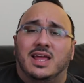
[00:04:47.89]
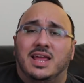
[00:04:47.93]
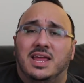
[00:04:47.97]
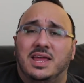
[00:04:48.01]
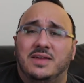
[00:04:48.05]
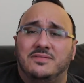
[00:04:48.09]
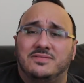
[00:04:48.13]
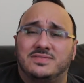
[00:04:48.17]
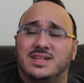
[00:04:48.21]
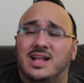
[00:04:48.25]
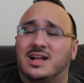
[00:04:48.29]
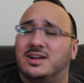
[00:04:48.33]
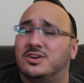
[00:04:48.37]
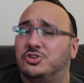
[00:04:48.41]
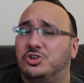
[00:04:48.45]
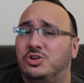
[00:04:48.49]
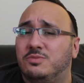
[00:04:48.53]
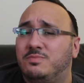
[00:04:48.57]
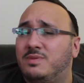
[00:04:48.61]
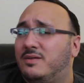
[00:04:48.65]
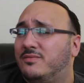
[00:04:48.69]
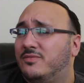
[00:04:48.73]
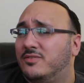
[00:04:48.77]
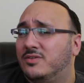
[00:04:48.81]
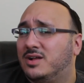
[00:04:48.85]
If it's not gonna
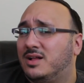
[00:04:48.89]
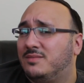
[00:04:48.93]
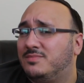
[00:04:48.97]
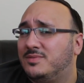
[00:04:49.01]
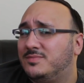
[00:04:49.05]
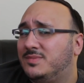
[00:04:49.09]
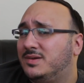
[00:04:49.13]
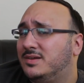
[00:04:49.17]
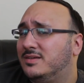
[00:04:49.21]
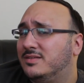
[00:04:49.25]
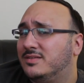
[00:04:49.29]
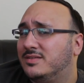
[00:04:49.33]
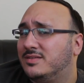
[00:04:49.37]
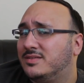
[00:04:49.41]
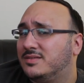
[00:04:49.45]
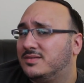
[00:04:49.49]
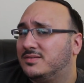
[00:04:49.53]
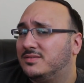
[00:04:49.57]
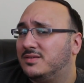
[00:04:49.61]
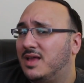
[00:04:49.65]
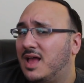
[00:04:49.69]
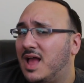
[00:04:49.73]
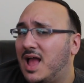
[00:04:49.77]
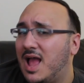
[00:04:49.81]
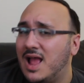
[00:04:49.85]
ship out for a couple
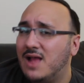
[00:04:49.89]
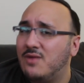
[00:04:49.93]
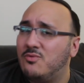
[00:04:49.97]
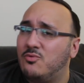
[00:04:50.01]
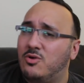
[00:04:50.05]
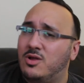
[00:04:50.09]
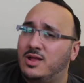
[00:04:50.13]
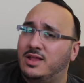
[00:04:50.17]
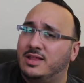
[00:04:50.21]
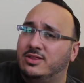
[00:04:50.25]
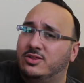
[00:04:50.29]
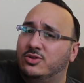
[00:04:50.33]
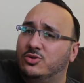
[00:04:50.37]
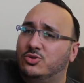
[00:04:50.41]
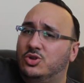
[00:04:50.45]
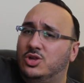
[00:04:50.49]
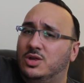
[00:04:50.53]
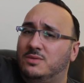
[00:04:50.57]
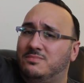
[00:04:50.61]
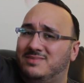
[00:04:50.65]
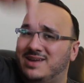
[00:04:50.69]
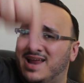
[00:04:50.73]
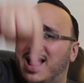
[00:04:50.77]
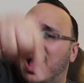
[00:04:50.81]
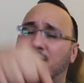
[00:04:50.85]
months, I want to
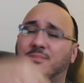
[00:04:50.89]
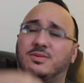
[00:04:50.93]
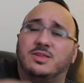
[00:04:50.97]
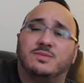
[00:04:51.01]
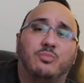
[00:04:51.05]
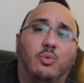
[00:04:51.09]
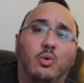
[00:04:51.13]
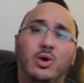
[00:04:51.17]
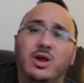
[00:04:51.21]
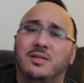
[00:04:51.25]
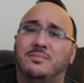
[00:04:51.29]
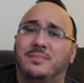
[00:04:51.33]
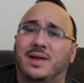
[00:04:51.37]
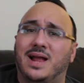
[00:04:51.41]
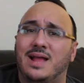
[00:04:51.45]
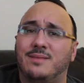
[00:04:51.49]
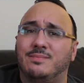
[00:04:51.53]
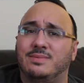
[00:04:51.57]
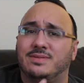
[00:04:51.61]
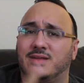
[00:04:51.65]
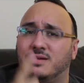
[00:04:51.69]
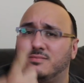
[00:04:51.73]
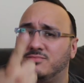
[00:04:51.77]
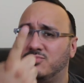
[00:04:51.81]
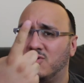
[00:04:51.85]
ship now. I'm spoiled by
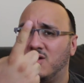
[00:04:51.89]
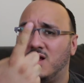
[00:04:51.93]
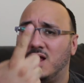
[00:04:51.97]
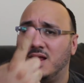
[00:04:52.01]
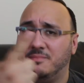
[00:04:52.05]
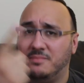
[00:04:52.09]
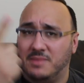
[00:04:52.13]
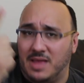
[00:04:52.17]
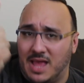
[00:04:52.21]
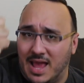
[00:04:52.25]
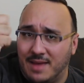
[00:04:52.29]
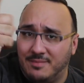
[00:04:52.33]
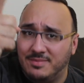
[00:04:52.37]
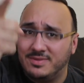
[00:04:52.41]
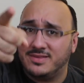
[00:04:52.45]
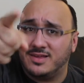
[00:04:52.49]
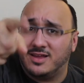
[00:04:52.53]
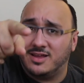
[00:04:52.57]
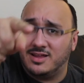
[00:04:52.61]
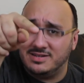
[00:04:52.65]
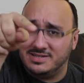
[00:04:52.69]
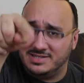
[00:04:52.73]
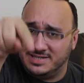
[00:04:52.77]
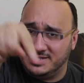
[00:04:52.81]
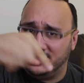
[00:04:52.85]
Amazon Prime.
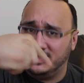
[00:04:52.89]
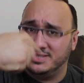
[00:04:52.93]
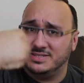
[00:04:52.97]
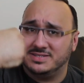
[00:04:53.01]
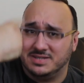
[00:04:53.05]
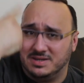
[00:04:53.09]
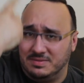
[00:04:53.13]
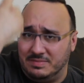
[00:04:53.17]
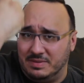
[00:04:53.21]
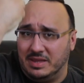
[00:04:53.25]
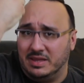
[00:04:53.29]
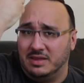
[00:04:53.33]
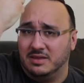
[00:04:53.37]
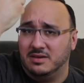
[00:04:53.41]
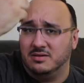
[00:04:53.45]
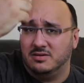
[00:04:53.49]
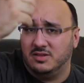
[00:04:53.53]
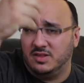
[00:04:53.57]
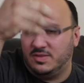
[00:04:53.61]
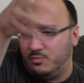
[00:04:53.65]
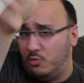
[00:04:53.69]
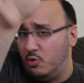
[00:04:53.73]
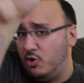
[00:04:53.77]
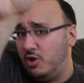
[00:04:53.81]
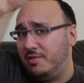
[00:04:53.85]
Amazon did this to me,
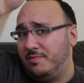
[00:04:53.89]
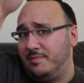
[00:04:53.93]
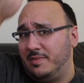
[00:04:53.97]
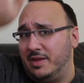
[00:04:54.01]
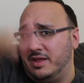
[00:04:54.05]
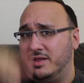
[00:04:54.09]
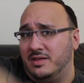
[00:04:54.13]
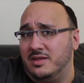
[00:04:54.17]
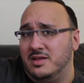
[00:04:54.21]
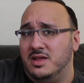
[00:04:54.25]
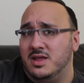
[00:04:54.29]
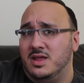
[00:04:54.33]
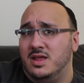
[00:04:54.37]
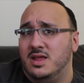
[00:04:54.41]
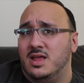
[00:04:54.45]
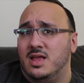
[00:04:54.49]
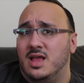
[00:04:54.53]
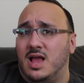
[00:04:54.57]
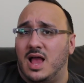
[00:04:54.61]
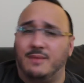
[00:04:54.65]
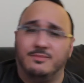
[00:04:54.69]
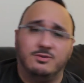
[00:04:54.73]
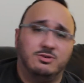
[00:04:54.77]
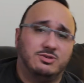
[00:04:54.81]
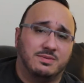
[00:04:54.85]
spoiled me.
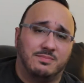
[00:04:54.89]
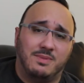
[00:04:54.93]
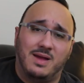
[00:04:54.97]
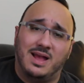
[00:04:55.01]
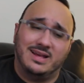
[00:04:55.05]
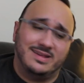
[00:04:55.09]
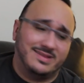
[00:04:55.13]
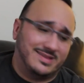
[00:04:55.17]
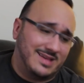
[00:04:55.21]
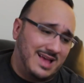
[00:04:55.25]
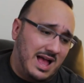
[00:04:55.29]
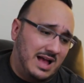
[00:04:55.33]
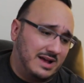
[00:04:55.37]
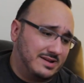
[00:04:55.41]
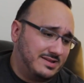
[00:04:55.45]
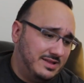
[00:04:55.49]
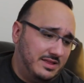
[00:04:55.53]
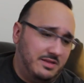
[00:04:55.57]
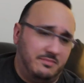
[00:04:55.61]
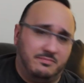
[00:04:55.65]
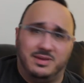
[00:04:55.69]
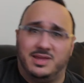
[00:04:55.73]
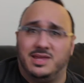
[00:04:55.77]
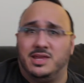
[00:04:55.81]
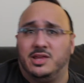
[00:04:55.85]
I'm used to buying socks and
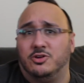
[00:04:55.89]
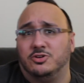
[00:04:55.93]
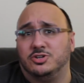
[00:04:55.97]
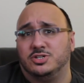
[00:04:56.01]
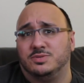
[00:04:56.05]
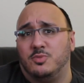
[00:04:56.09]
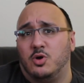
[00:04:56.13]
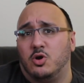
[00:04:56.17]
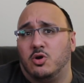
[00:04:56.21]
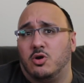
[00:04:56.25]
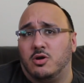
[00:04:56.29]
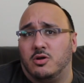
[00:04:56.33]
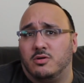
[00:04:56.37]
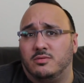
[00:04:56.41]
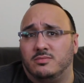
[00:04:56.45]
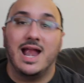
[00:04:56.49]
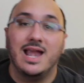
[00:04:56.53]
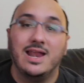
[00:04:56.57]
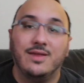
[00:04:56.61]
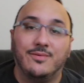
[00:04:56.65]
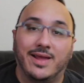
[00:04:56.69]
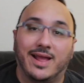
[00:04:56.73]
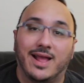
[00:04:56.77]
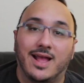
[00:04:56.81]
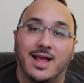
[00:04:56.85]
then being here tomorrow.
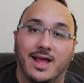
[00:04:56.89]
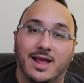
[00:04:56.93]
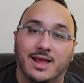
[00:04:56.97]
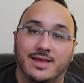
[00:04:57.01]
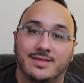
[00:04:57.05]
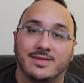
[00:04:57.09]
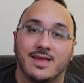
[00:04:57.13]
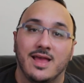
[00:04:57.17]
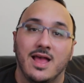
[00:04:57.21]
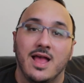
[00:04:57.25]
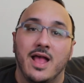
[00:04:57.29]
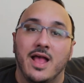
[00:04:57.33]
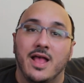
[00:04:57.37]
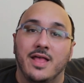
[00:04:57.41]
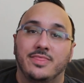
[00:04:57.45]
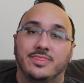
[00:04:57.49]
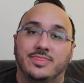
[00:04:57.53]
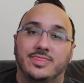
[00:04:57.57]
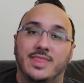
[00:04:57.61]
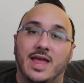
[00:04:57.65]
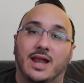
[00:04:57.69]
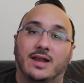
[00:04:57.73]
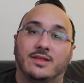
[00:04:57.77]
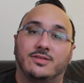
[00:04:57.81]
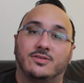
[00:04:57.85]
Anyway, guys,
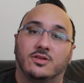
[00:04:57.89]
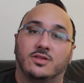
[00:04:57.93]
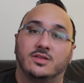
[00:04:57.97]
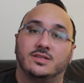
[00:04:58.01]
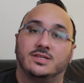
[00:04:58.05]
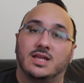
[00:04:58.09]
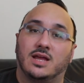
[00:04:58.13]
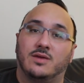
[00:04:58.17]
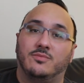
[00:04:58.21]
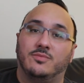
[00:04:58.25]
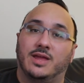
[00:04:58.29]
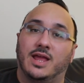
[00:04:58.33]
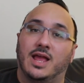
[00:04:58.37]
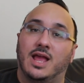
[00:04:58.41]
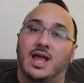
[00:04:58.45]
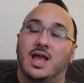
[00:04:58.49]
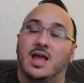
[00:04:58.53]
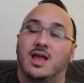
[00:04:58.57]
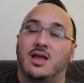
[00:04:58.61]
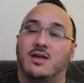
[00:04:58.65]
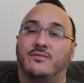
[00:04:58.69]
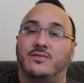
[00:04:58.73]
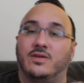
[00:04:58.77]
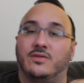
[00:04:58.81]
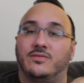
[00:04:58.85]
that is all the time we
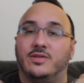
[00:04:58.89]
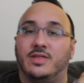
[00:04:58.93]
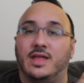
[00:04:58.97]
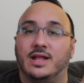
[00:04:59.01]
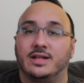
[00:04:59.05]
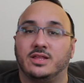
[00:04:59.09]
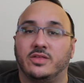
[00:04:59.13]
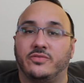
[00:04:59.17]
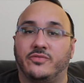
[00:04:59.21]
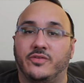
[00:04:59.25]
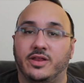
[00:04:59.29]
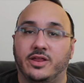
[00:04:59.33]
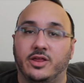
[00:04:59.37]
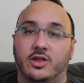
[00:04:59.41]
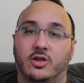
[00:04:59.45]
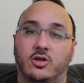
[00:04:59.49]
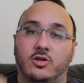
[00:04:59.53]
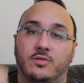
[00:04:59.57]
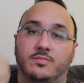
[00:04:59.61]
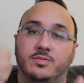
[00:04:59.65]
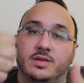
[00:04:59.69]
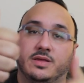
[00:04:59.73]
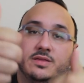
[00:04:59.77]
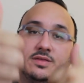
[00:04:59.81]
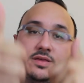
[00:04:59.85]
have. If you like this
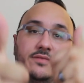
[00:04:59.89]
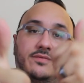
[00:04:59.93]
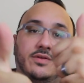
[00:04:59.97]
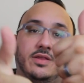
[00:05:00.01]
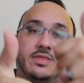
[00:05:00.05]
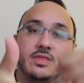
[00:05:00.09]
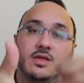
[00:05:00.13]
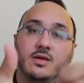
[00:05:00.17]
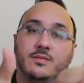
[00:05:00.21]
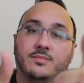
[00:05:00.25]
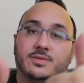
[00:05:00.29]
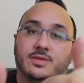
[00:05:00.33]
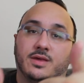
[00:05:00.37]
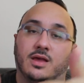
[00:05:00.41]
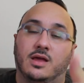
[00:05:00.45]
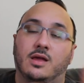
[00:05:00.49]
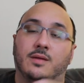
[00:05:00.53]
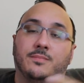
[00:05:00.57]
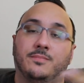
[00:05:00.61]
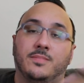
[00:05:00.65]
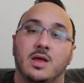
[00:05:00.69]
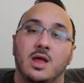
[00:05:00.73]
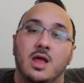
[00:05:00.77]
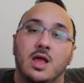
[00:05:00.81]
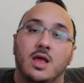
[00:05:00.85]
video, please give it a thumbs
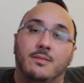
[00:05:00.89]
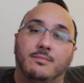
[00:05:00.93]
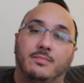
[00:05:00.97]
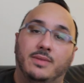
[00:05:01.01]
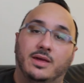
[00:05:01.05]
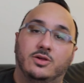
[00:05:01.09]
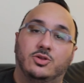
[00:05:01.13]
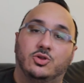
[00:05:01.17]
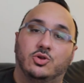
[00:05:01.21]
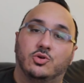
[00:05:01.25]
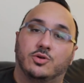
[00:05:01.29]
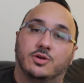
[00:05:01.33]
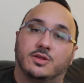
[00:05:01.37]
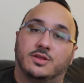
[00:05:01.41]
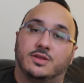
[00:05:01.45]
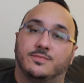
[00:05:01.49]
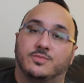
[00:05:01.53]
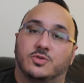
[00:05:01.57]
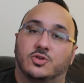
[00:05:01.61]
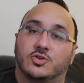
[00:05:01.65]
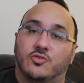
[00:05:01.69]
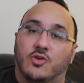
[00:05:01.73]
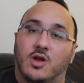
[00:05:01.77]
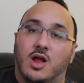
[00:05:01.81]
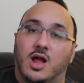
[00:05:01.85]
up. Make sure to
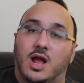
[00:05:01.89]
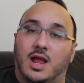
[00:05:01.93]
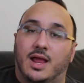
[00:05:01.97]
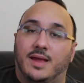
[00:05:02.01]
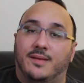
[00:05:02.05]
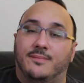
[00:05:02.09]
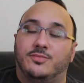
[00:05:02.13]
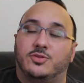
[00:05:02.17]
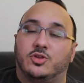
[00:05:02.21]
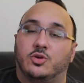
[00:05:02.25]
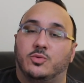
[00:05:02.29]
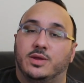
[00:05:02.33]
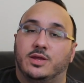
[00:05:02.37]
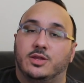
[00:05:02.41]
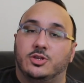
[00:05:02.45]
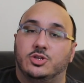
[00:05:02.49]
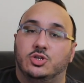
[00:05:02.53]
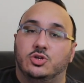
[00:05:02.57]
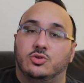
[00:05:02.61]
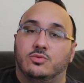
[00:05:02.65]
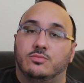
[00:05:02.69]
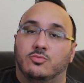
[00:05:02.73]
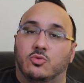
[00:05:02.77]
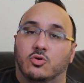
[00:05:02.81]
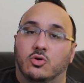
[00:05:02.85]
subscribe so we can
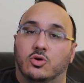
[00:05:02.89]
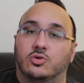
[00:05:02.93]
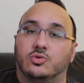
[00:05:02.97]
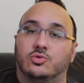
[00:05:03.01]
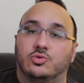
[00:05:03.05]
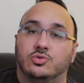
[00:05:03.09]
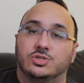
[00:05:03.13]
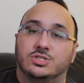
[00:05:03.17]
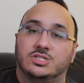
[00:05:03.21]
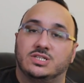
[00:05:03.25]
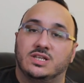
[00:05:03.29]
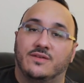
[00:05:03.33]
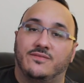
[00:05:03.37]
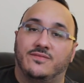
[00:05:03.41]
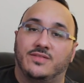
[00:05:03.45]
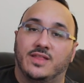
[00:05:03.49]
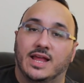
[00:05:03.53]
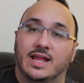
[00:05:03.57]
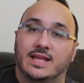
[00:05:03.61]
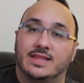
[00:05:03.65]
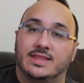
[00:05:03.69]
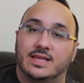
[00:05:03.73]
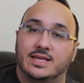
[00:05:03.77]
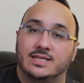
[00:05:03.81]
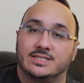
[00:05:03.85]
do more cool stuff
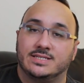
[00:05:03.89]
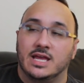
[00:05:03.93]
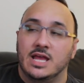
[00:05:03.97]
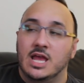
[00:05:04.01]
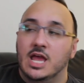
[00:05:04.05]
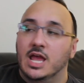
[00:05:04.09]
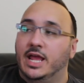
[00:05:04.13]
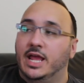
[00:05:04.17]
like this